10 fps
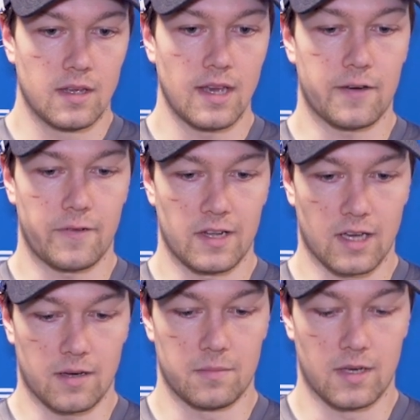Yeah, I feel like
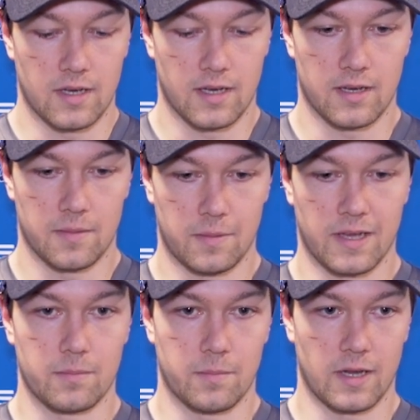I'm
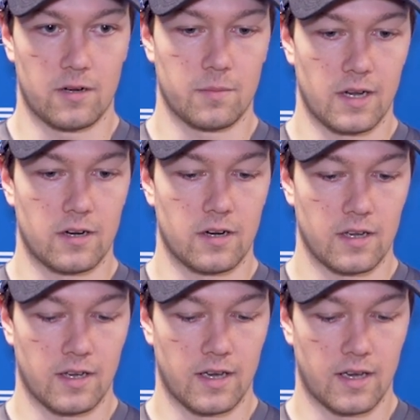playing better and better,
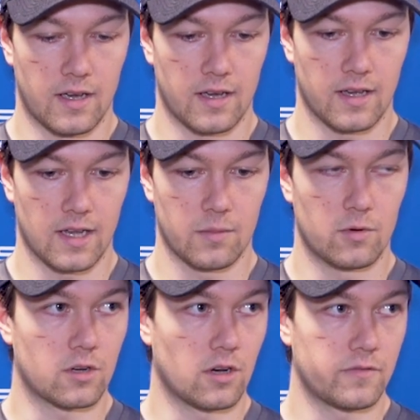getting
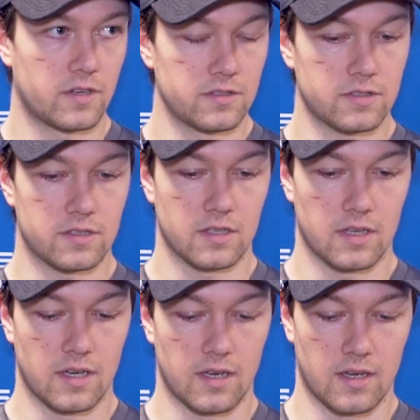more confidence
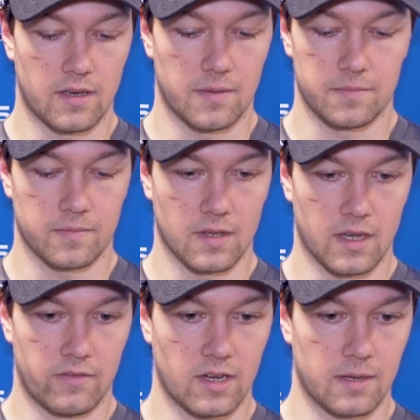
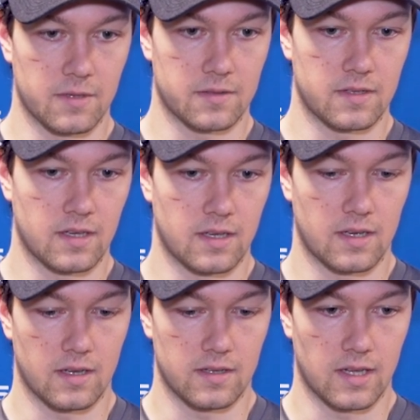every game
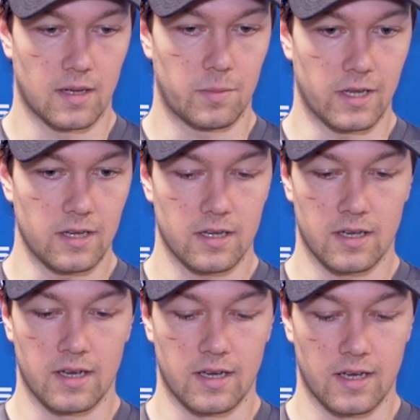that I play.
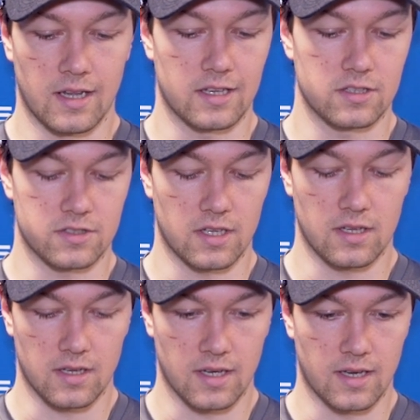And like you said,
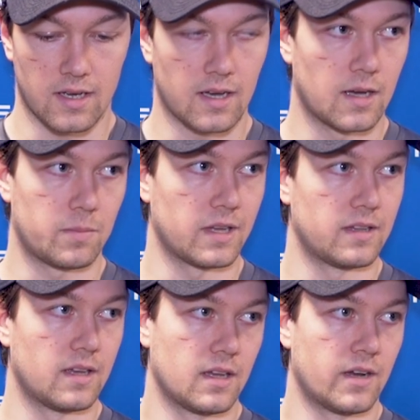I
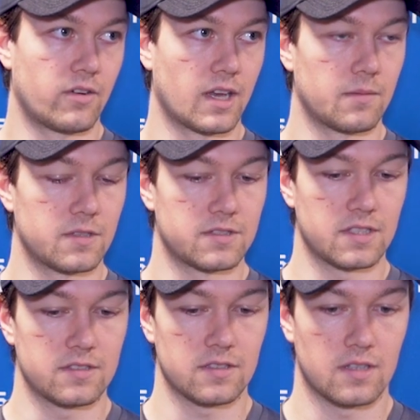played every game this
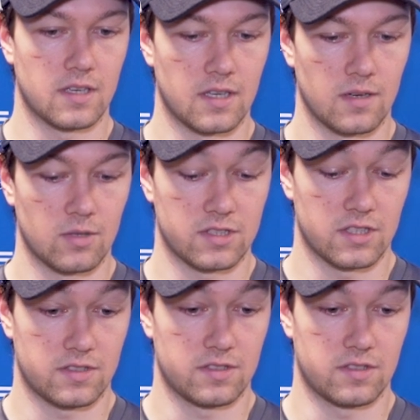season, which
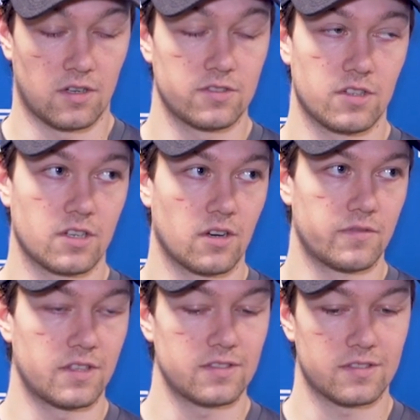is also a
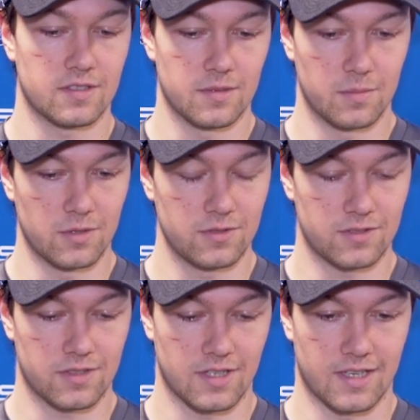confidence
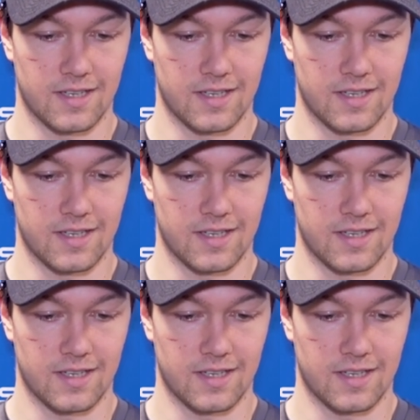boost.